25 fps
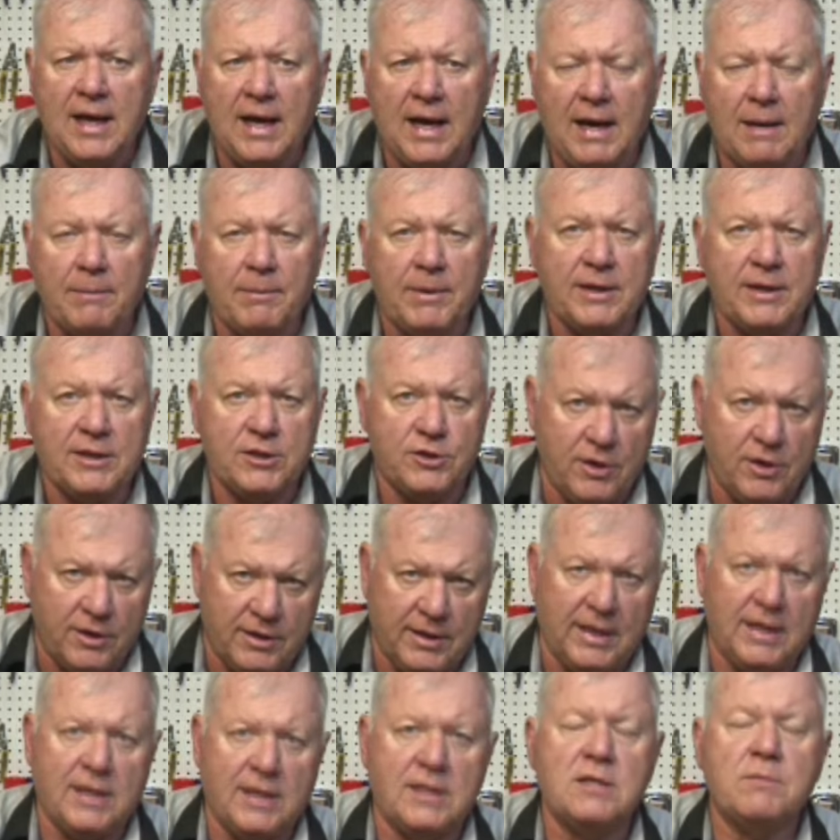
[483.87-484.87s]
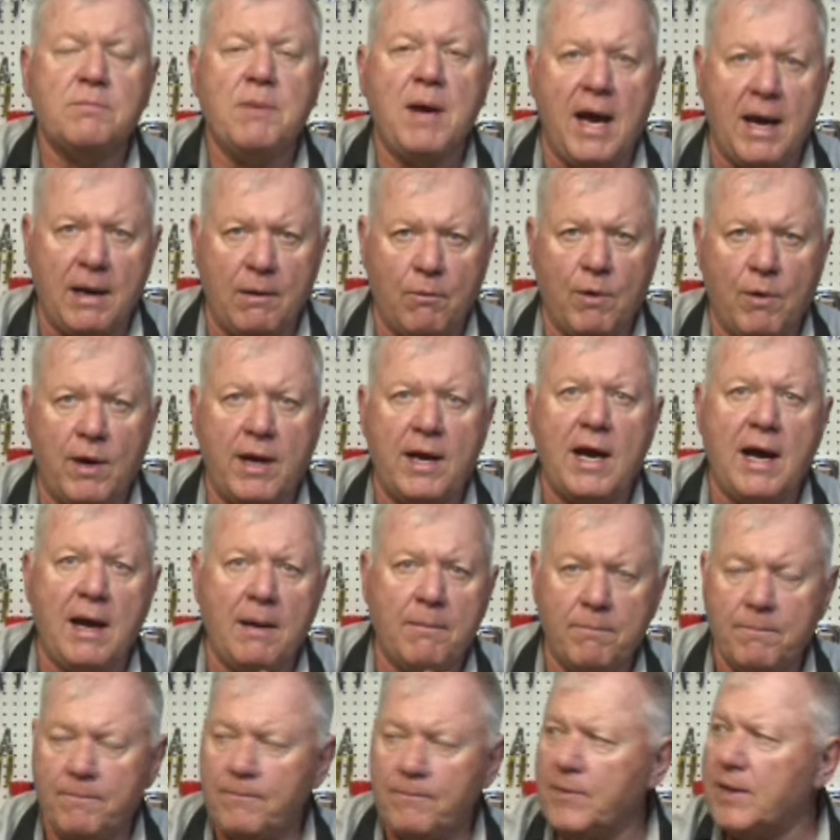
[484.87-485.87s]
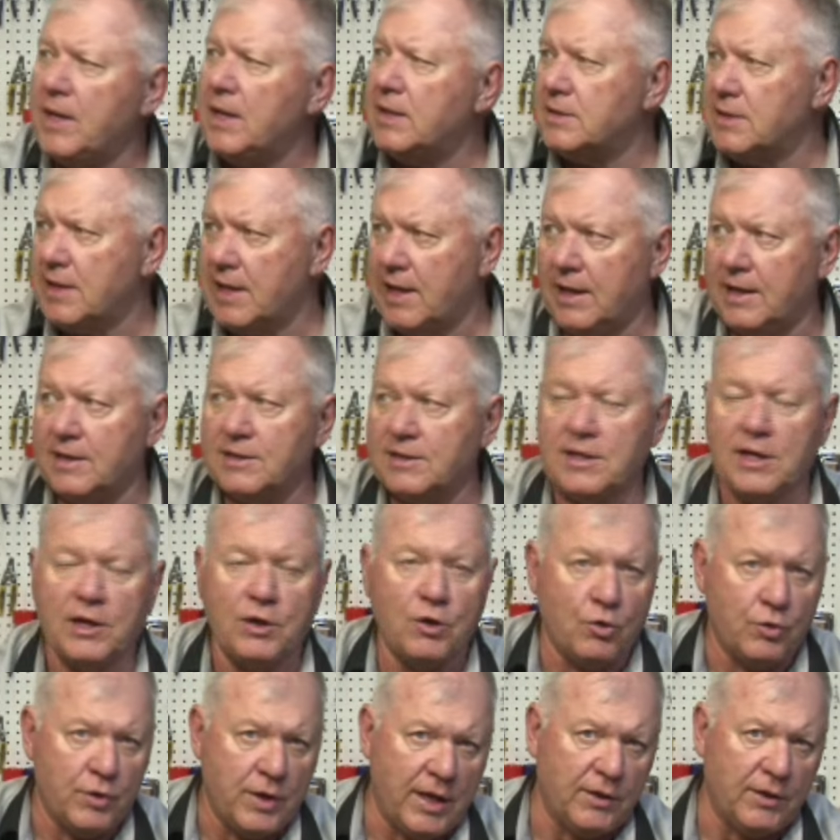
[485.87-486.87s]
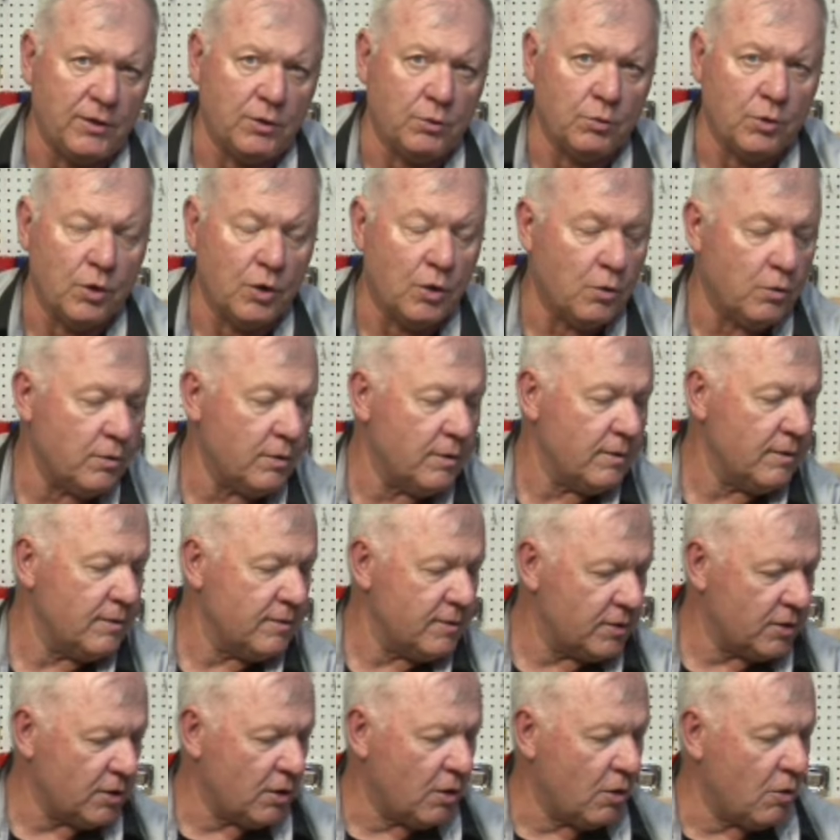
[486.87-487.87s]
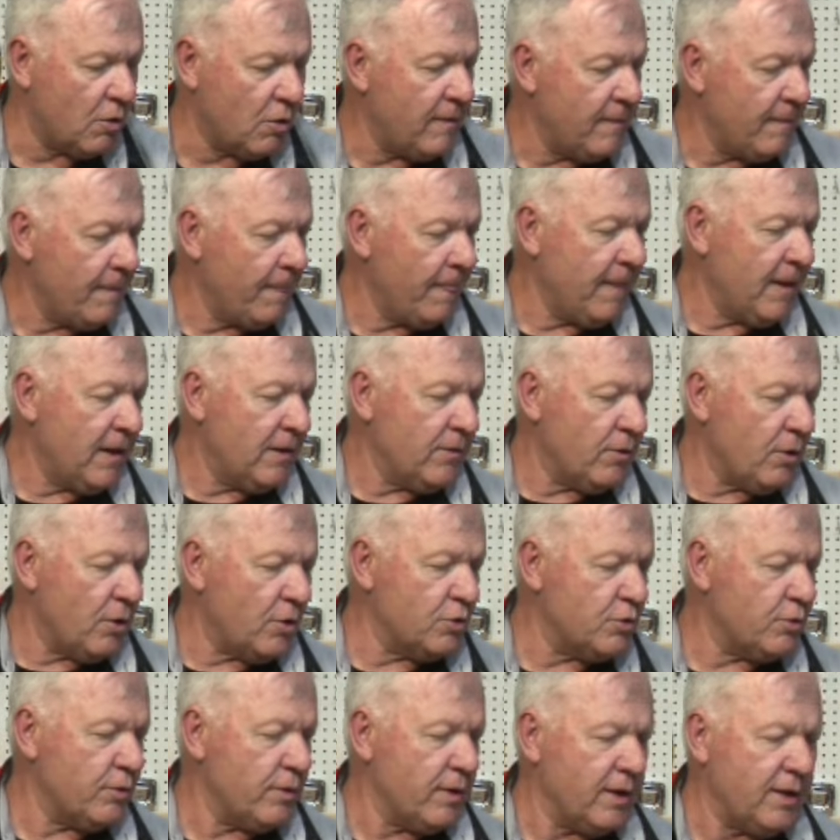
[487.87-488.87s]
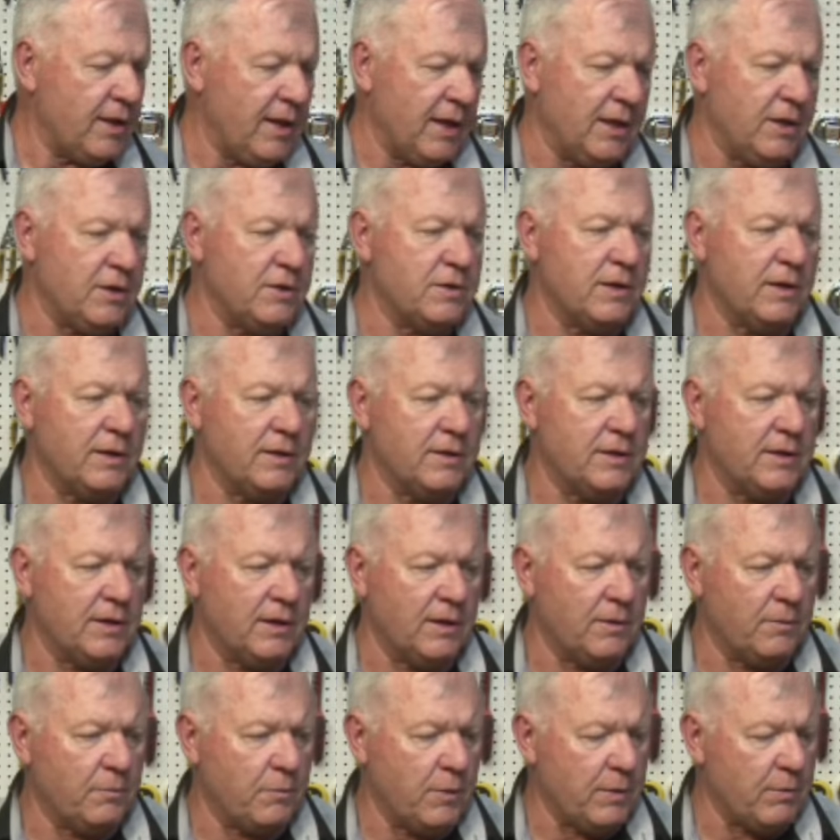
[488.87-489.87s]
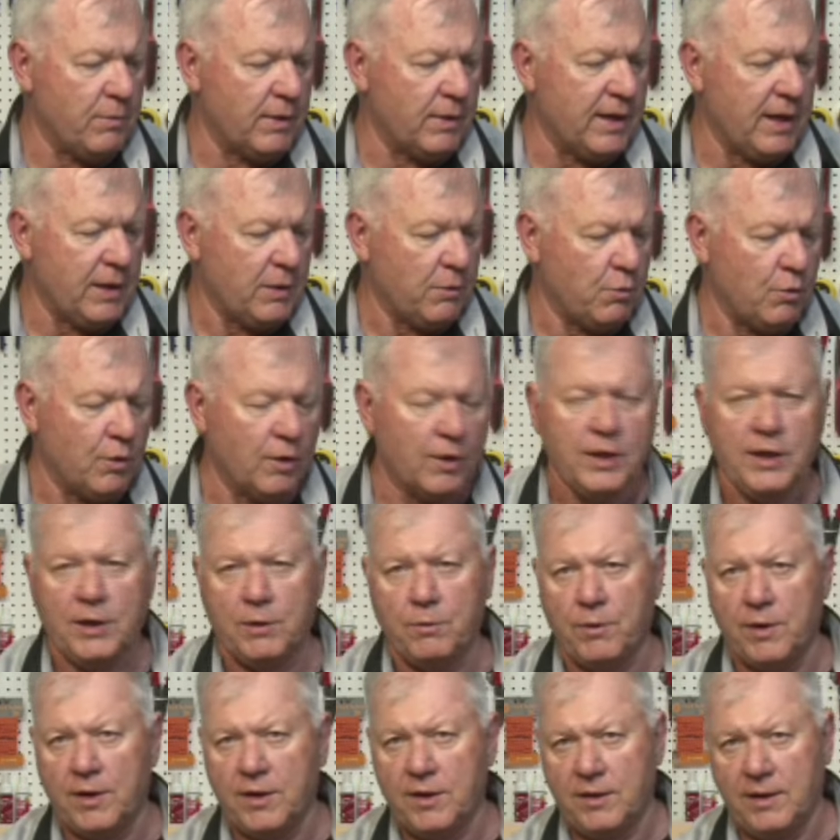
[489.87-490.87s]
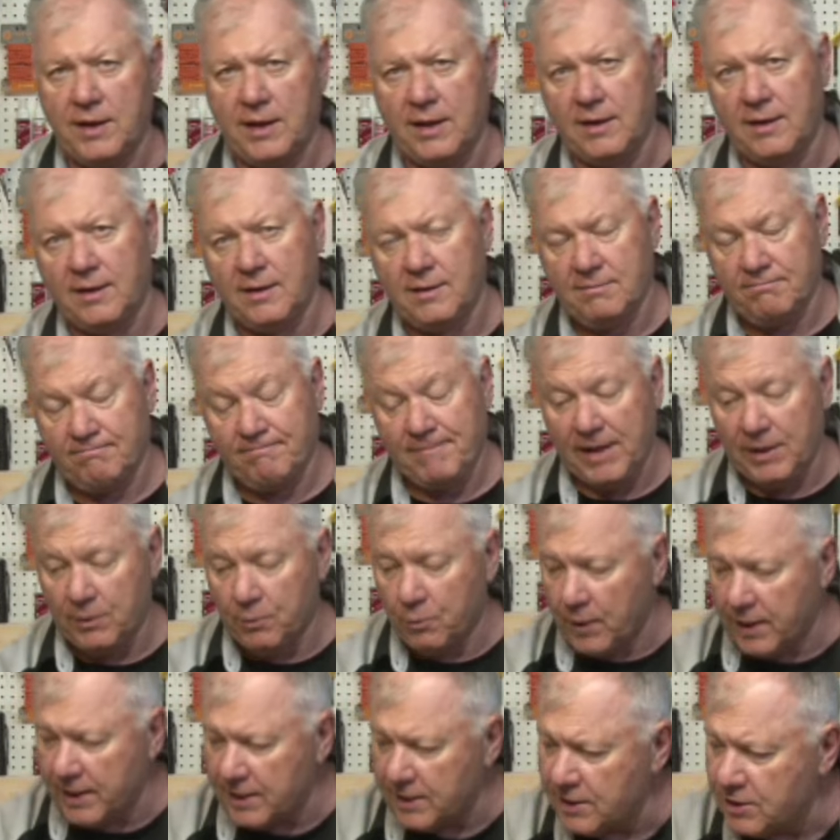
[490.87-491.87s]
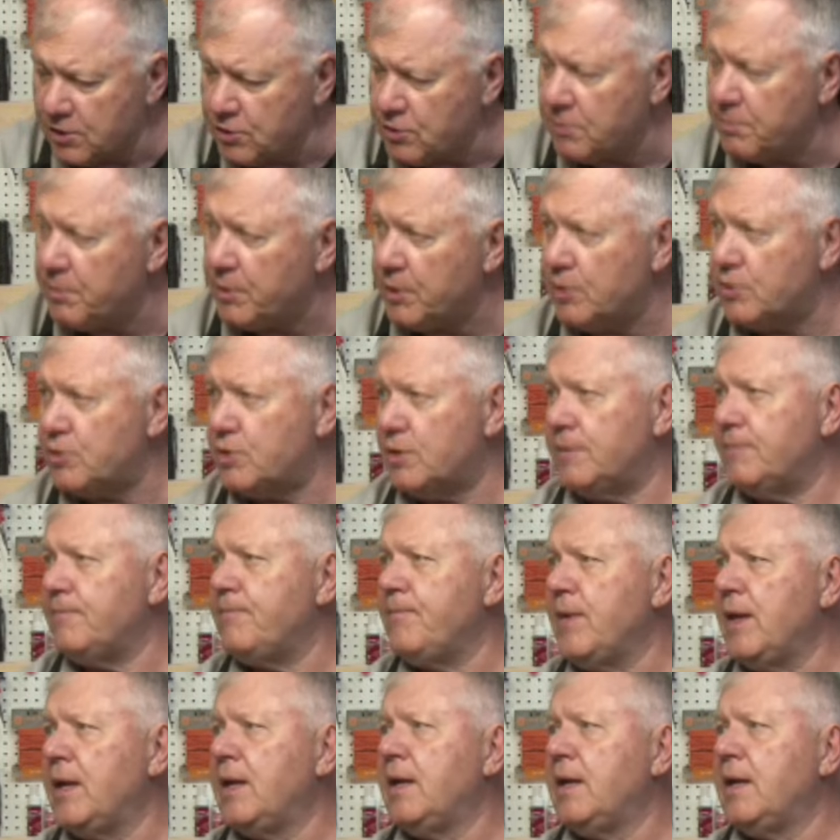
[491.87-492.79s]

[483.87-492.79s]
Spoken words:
I'm going to start to get some highway hop as I go down the road. So those were the things that we were kind of working with in weight distribution.